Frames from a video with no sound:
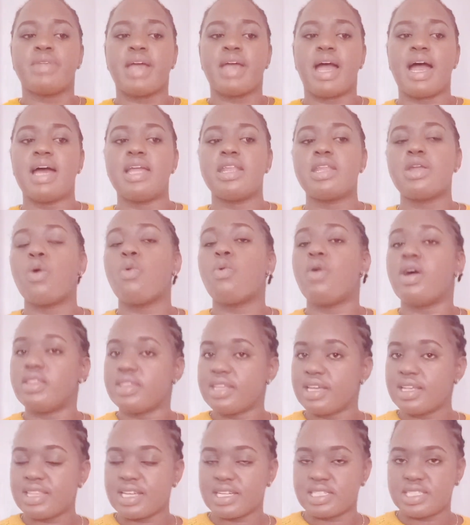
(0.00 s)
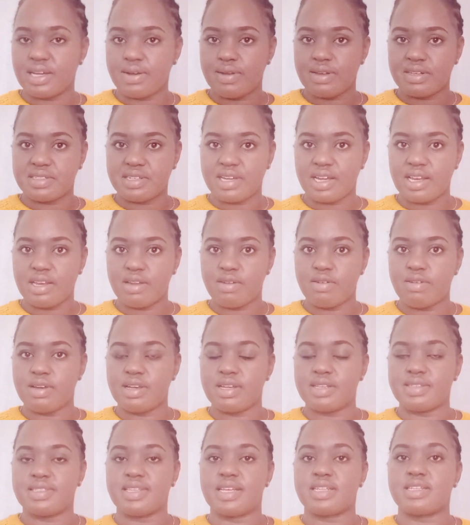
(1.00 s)
And one thing that I will tell you
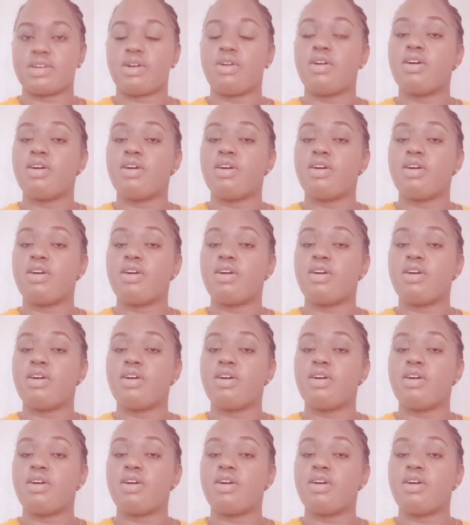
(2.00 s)
is that